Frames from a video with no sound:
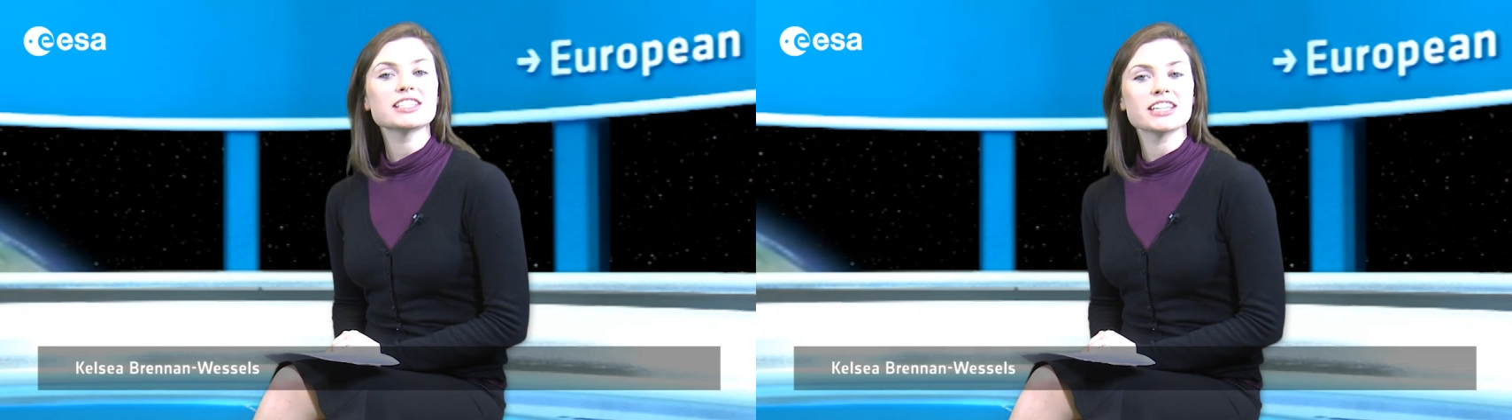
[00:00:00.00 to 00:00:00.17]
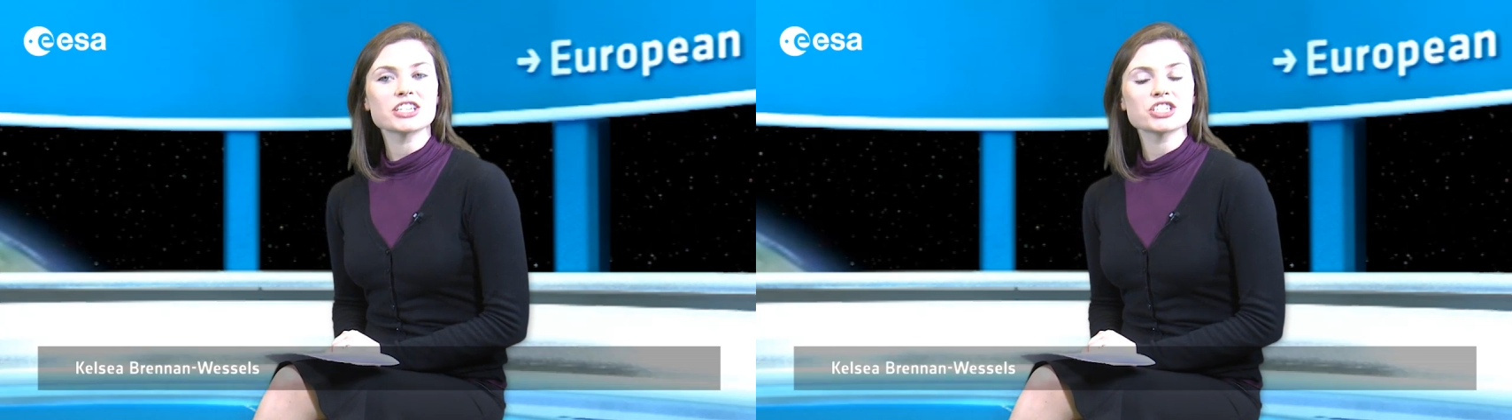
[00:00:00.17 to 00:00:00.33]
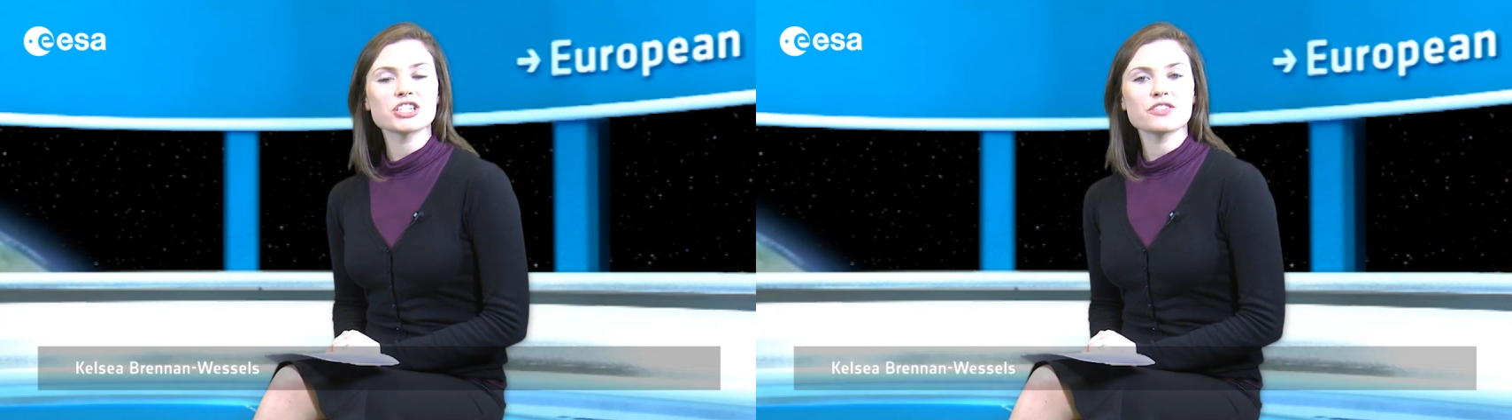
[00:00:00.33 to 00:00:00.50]

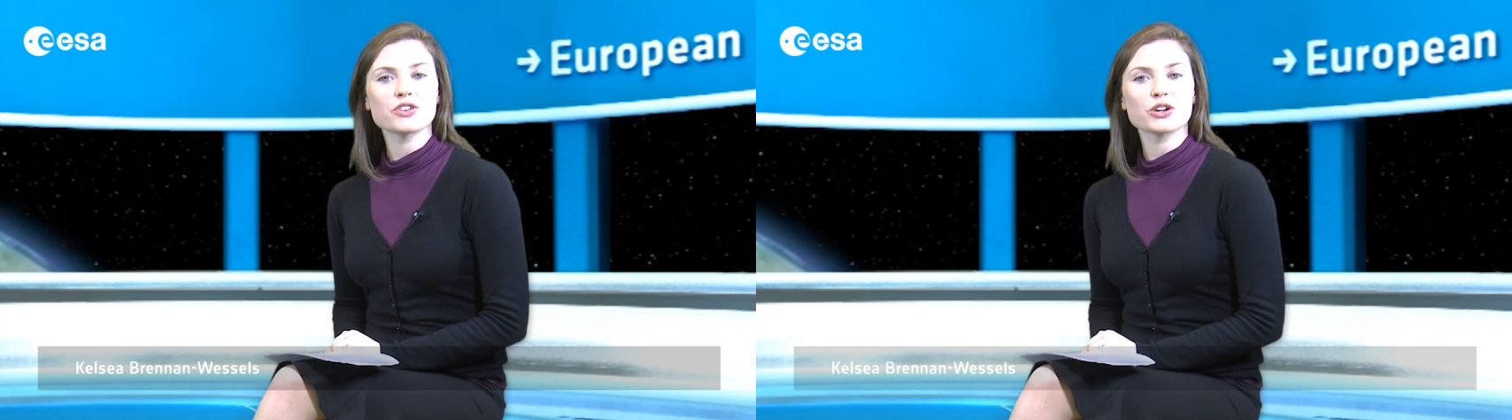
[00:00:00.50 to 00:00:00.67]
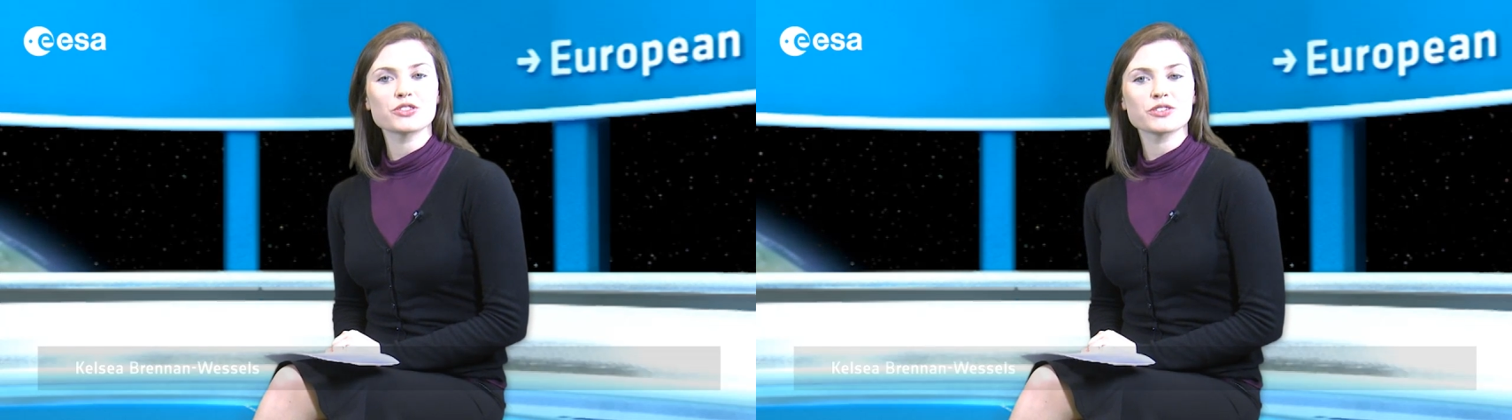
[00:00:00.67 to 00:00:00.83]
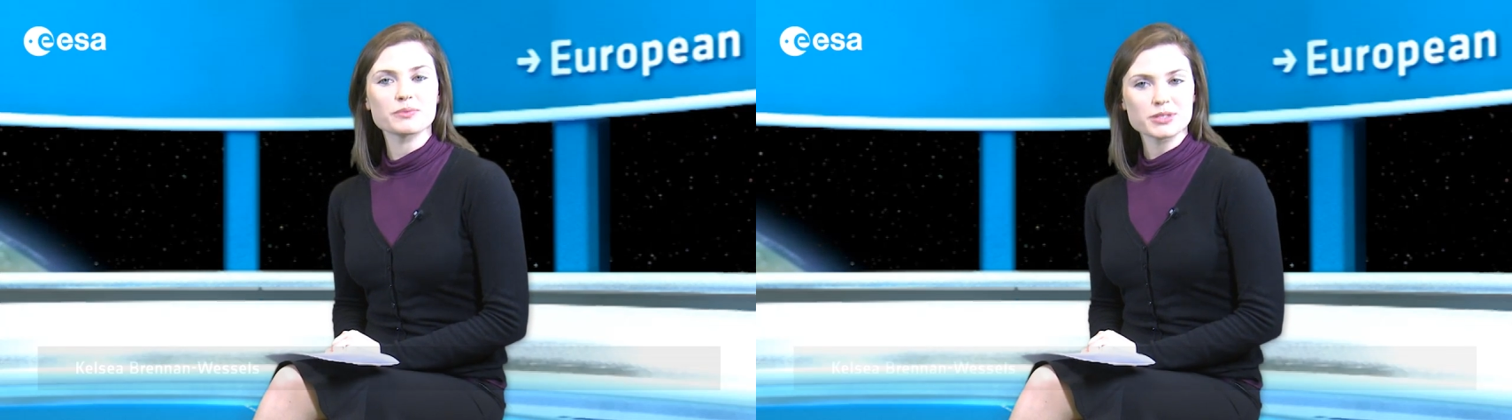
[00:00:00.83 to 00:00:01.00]
edition of
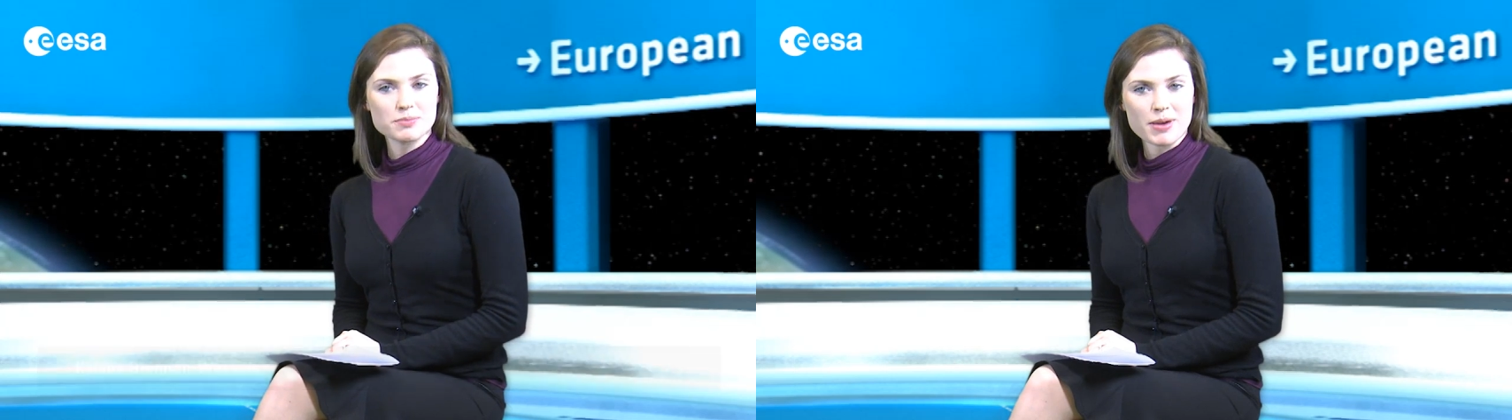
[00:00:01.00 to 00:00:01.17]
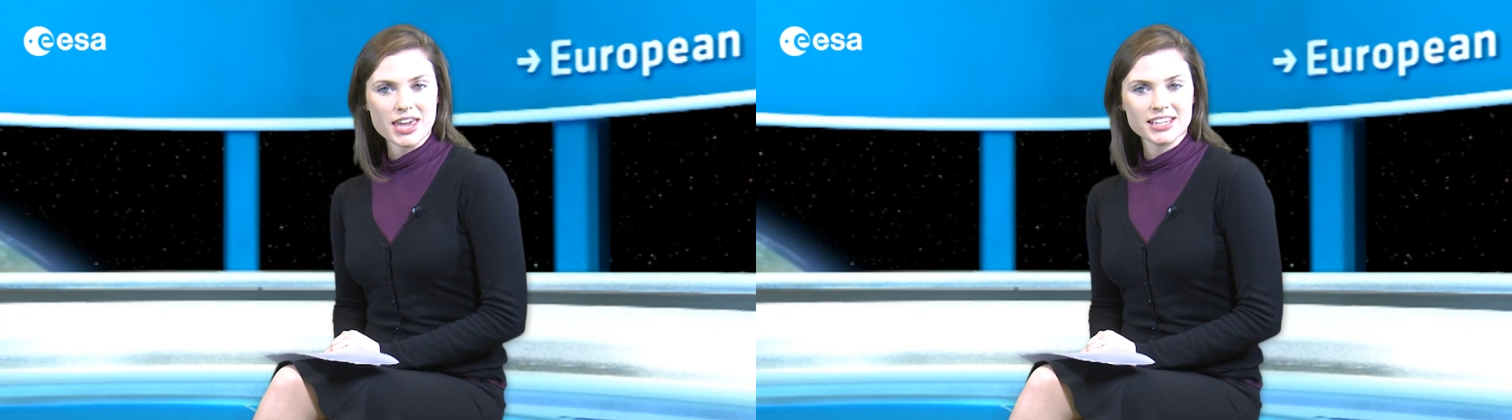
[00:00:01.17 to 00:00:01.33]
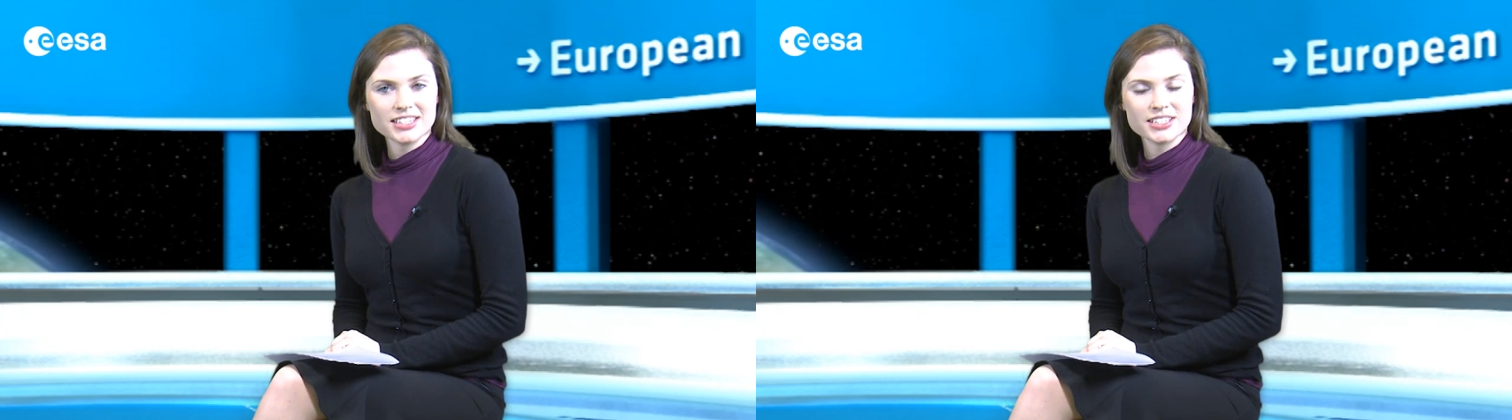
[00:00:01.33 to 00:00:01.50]
Earth from
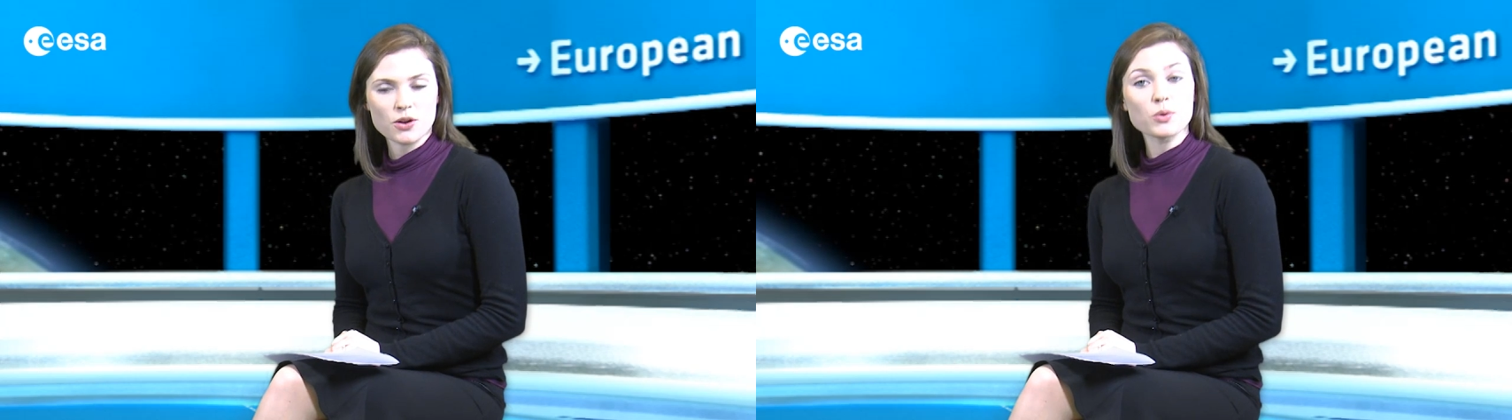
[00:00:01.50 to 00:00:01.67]
Space,